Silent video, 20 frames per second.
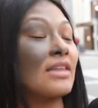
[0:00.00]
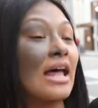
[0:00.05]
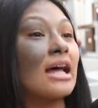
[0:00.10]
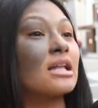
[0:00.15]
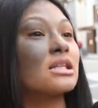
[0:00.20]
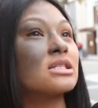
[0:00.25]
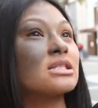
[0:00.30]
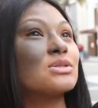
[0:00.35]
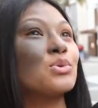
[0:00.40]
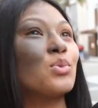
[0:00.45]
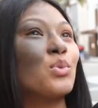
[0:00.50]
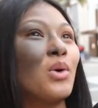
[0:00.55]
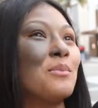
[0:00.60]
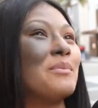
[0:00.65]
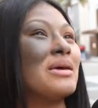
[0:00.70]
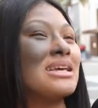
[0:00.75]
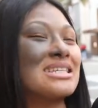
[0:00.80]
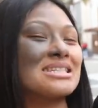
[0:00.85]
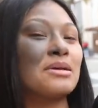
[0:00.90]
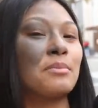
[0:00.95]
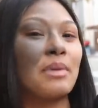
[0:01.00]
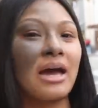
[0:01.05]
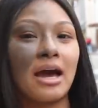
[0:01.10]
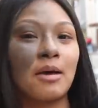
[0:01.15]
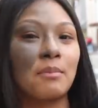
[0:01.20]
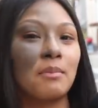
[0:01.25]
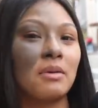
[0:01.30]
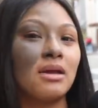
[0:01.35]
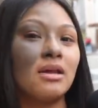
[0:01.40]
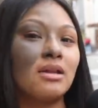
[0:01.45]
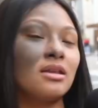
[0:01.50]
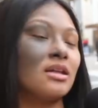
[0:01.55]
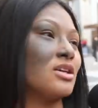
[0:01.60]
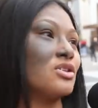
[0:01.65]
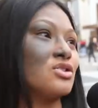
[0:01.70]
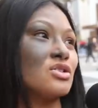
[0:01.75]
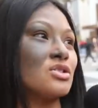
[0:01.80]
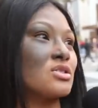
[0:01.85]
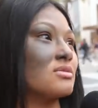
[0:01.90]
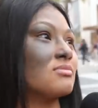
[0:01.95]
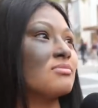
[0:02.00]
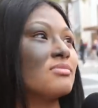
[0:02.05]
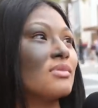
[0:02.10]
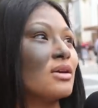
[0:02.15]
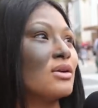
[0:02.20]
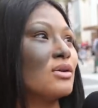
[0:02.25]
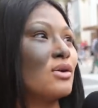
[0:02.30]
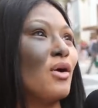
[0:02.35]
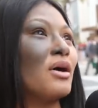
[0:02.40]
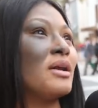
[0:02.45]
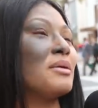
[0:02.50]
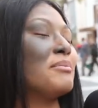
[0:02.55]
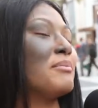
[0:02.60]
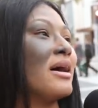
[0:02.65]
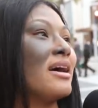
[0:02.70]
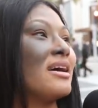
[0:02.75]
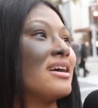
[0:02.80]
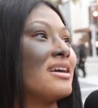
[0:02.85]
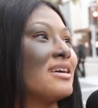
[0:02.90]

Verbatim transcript: If that's what makes them happy, they could just go ahead and buy